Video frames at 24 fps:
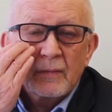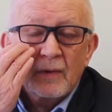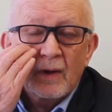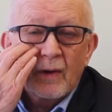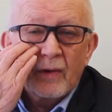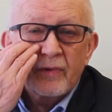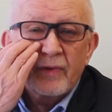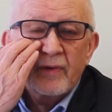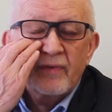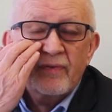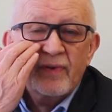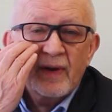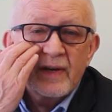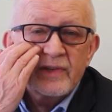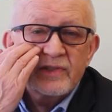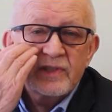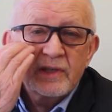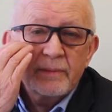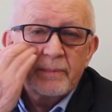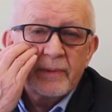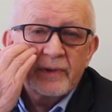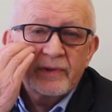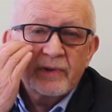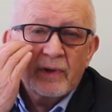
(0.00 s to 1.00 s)
on the fleshy
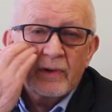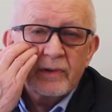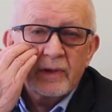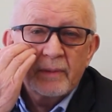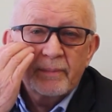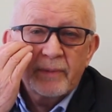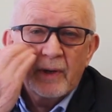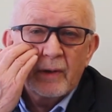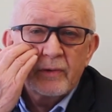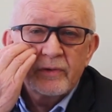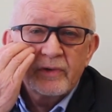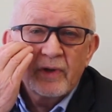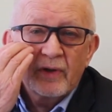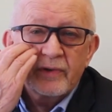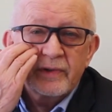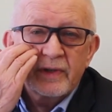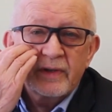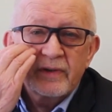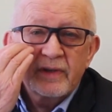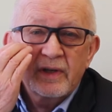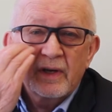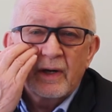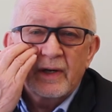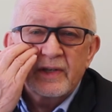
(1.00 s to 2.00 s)
bit on the bone, not
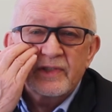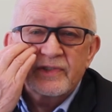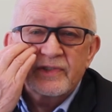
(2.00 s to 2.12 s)
in the eye